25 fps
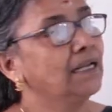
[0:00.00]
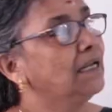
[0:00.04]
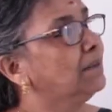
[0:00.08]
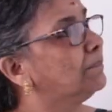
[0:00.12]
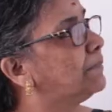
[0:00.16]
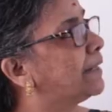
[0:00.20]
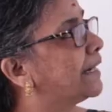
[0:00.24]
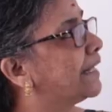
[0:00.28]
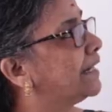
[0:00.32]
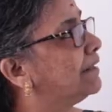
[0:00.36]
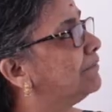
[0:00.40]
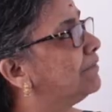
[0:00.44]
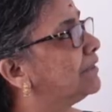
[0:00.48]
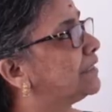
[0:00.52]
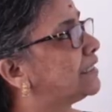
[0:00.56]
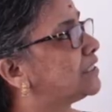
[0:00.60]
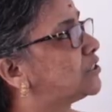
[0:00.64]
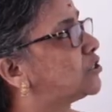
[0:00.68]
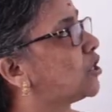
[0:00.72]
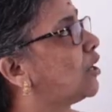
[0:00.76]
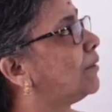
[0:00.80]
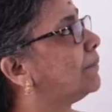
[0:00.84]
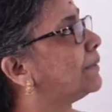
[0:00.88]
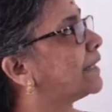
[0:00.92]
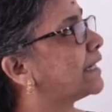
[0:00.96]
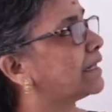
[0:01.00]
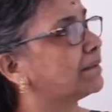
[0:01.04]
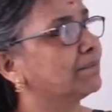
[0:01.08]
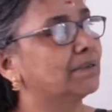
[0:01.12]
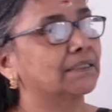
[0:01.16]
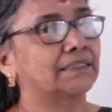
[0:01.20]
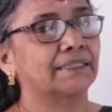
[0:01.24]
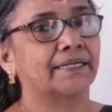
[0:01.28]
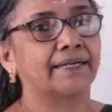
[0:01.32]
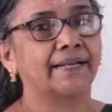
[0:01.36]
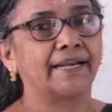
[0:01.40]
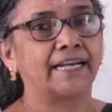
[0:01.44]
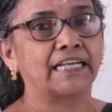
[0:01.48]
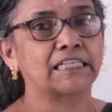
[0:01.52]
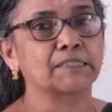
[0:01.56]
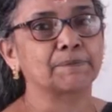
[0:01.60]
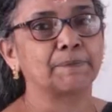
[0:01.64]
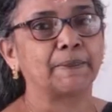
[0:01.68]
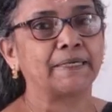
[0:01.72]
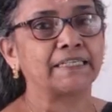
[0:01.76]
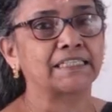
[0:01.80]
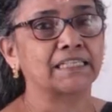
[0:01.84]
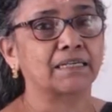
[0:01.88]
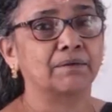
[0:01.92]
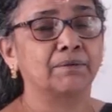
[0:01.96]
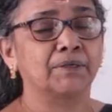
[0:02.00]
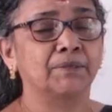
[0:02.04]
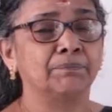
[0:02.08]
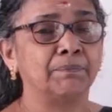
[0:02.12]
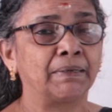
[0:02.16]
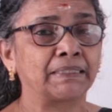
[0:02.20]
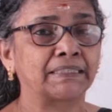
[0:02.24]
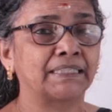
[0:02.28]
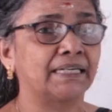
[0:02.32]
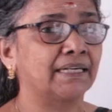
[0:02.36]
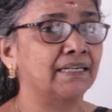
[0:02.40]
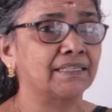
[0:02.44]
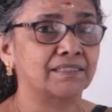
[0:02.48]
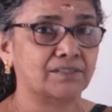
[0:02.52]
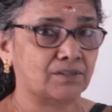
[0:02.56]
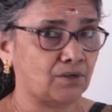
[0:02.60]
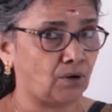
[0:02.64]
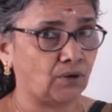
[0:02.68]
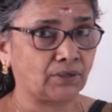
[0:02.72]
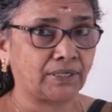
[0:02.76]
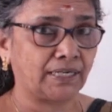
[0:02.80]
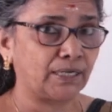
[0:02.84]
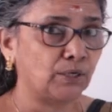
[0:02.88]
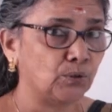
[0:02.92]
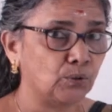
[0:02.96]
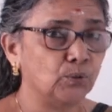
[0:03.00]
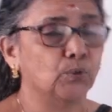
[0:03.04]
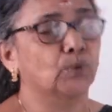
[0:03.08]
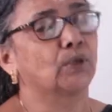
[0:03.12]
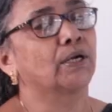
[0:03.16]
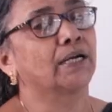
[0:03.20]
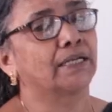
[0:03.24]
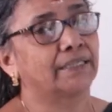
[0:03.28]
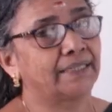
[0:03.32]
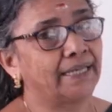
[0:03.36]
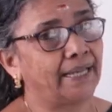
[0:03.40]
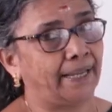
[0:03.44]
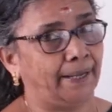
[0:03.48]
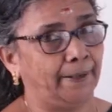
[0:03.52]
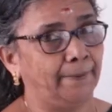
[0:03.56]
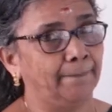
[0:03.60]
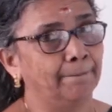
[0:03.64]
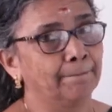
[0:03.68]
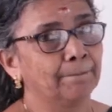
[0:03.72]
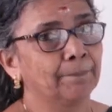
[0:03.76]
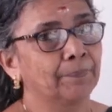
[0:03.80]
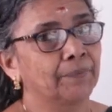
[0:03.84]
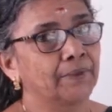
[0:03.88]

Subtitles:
but anyway the geometric method and expenditure method is not included there.